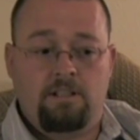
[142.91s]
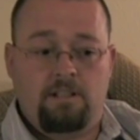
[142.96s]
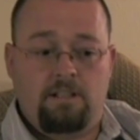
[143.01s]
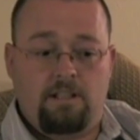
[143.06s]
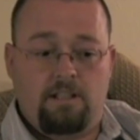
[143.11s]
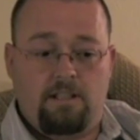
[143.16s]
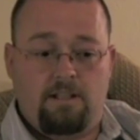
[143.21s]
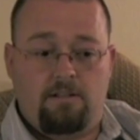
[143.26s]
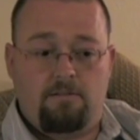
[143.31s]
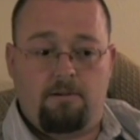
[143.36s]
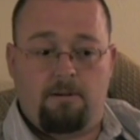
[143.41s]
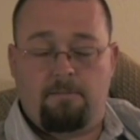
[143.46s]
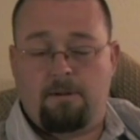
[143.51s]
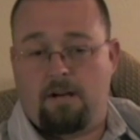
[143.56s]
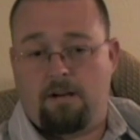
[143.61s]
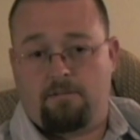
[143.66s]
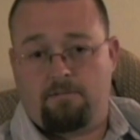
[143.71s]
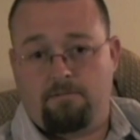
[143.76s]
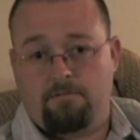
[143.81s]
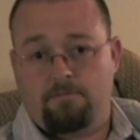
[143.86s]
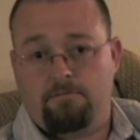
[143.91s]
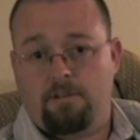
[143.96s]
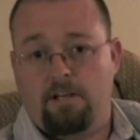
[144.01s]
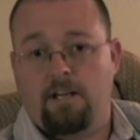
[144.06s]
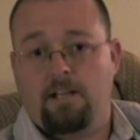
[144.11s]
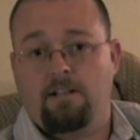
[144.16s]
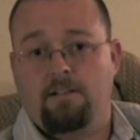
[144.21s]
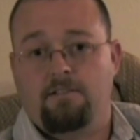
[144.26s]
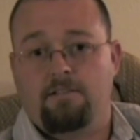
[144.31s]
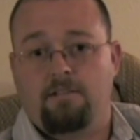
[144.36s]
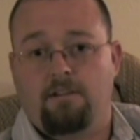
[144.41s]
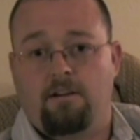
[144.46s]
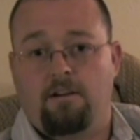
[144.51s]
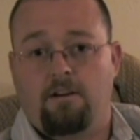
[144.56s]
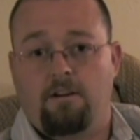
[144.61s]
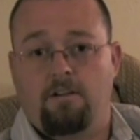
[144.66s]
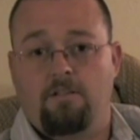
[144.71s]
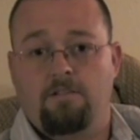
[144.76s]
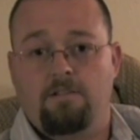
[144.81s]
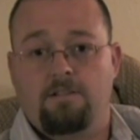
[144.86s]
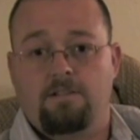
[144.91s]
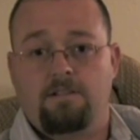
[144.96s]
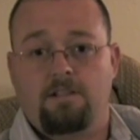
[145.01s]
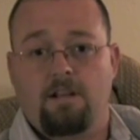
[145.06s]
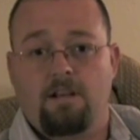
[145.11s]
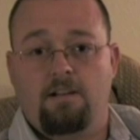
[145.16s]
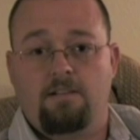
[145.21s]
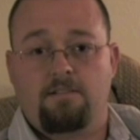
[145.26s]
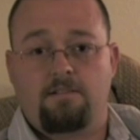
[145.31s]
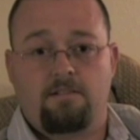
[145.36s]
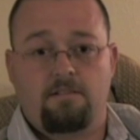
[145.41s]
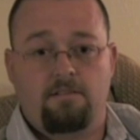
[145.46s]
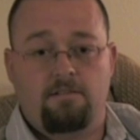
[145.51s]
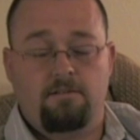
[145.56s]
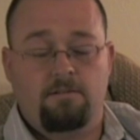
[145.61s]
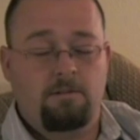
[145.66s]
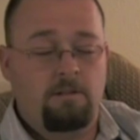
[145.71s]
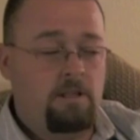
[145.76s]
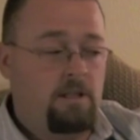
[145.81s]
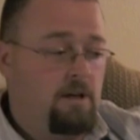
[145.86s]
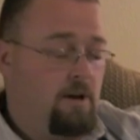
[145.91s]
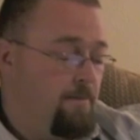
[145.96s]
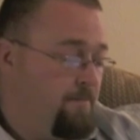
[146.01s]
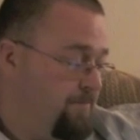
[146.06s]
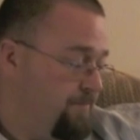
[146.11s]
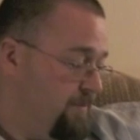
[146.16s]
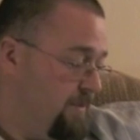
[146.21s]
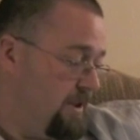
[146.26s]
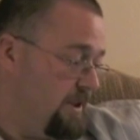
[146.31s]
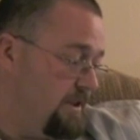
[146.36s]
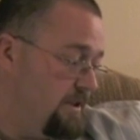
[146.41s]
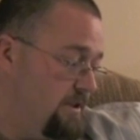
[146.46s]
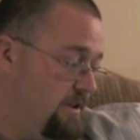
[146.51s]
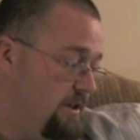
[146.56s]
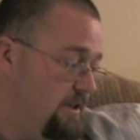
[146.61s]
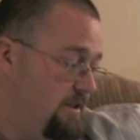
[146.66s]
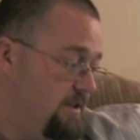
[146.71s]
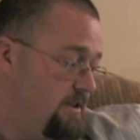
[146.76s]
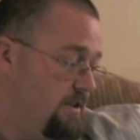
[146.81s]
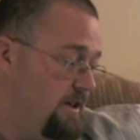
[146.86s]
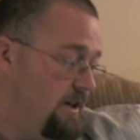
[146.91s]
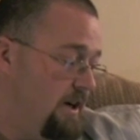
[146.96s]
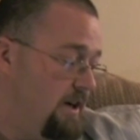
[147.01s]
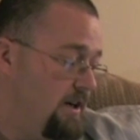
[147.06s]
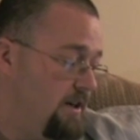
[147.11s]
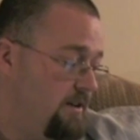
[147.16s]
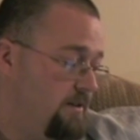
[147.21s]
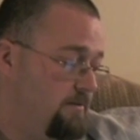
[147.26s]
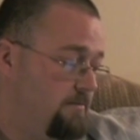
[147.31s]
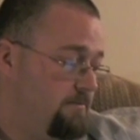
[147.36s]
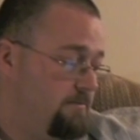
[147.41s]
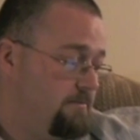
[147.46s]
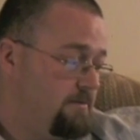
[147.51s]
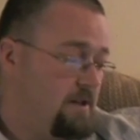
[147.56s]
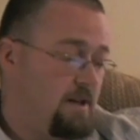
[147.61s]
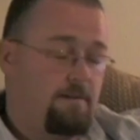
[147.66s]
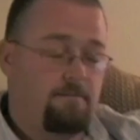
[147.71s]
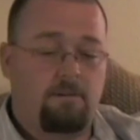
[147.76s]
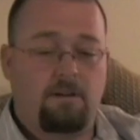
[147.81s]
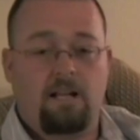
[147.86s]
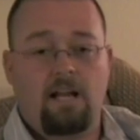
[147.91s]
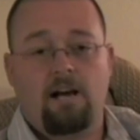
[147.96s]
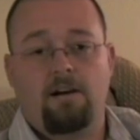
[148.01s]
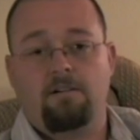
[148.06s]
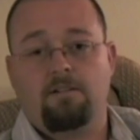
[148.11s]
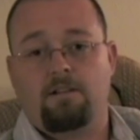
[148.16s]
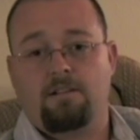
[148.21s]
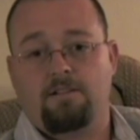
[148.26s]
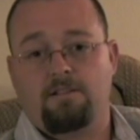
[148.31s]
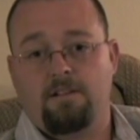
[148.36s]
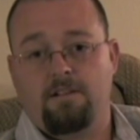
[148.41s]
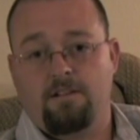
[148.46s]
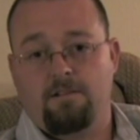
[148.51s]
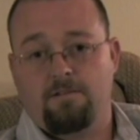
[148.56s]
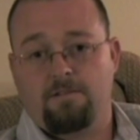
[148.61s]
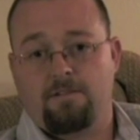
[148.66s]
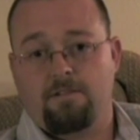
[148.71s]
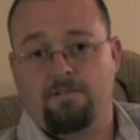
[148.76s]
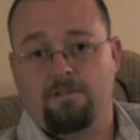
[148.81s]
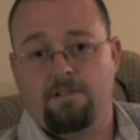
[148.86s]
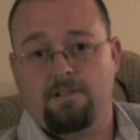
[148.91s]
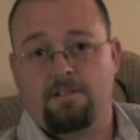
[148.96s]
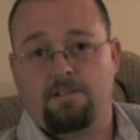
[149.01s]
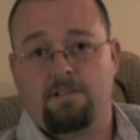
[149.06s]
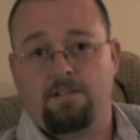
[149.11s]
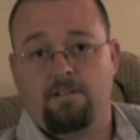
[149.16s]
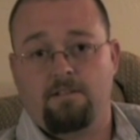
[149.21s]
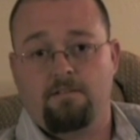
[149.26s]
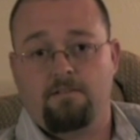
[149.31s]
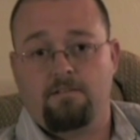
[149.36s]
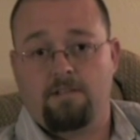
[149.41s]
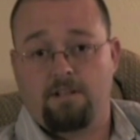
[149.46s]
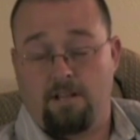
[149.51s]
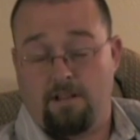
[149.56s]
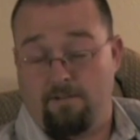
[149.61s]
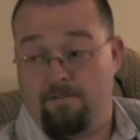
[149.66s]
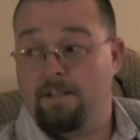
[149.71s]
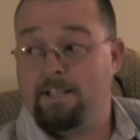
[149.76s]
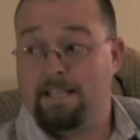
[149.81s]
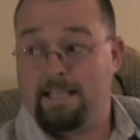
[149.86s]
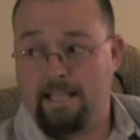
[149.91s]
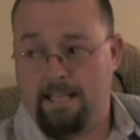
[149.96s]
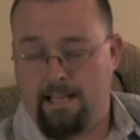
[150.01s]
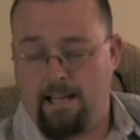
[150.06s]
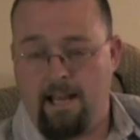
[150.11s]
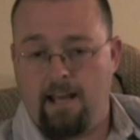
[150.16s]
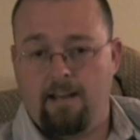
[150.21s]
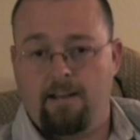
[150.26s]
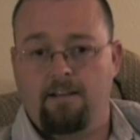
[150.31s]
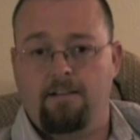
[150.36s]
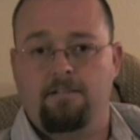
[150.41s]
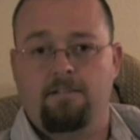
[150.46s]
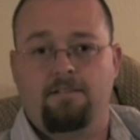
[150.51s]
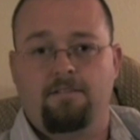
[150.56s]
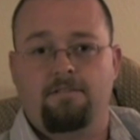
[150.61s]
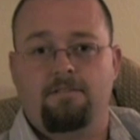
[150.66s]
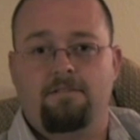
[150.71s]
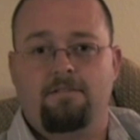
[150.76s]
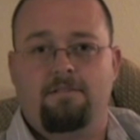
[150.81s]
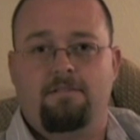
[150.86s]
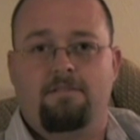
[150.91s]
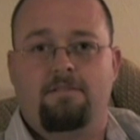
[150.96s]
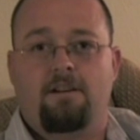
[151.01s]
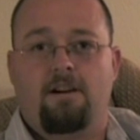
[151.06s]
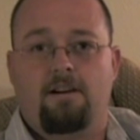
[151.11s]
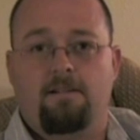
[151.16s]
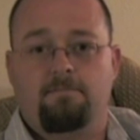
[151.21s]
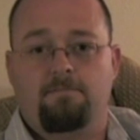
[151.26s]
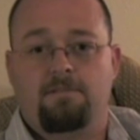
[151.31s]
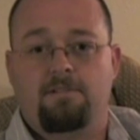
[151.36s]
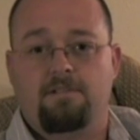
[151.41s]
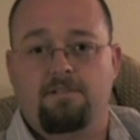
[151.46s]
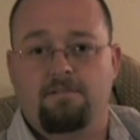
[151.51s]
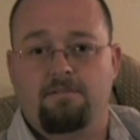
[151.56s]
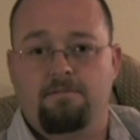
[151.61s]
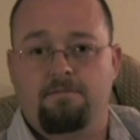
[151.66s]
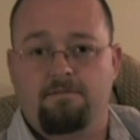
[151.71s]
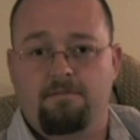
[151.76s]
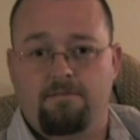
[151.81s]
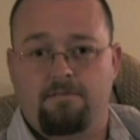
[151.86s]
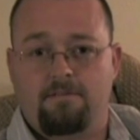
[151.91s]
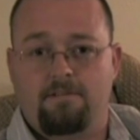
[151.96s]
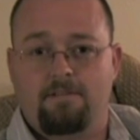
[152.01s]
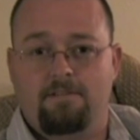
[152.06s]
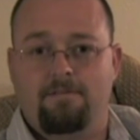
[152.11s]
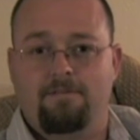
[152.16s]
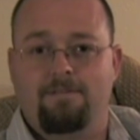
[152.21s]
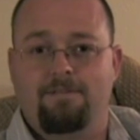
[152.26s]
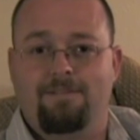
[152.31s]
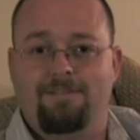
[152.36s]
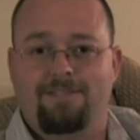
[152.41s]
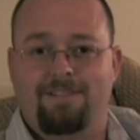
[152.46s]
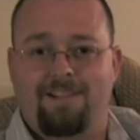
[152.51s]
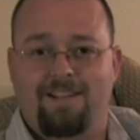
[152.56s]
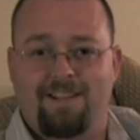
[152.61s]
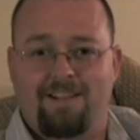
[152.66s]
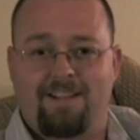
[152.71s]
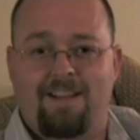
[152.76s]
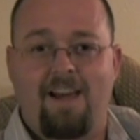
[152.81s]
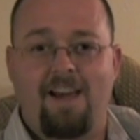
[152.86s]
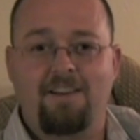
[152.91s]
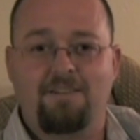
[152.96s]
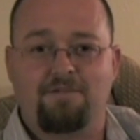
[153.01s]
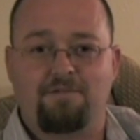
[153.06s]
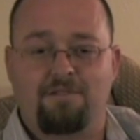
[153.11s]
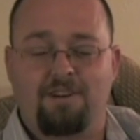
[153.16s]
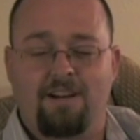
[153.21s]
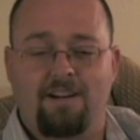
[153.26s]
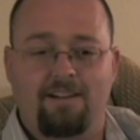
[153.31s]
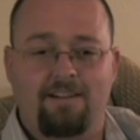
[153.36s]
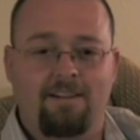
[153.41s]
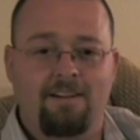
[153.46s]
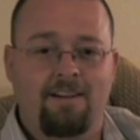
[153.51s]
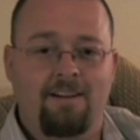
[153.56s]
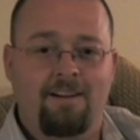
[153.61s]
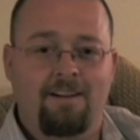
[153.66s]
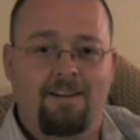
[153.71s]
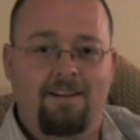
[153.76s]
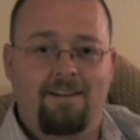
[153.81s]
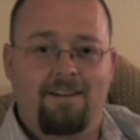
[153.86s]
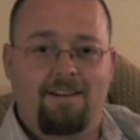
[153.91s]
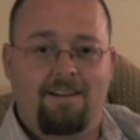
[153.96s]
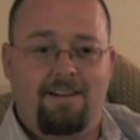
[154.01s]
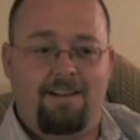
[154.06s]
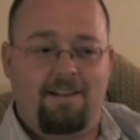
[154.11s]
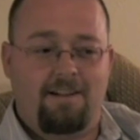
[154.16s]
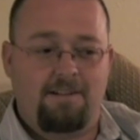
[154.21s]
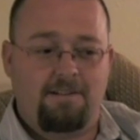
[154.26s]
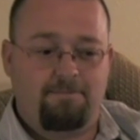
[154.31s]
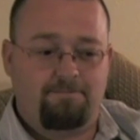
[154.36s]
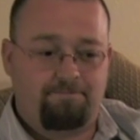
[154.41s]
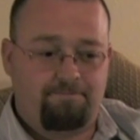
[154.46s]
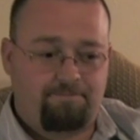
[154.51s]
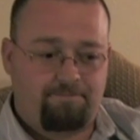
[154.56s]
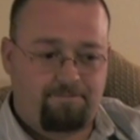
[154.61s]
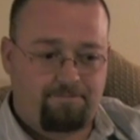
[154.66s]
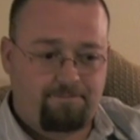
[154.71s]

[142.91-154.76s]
and I'm not ready to argue this yet. So the judge said, I'm going to allow a continuance on this to give the DA time to get a case ready. And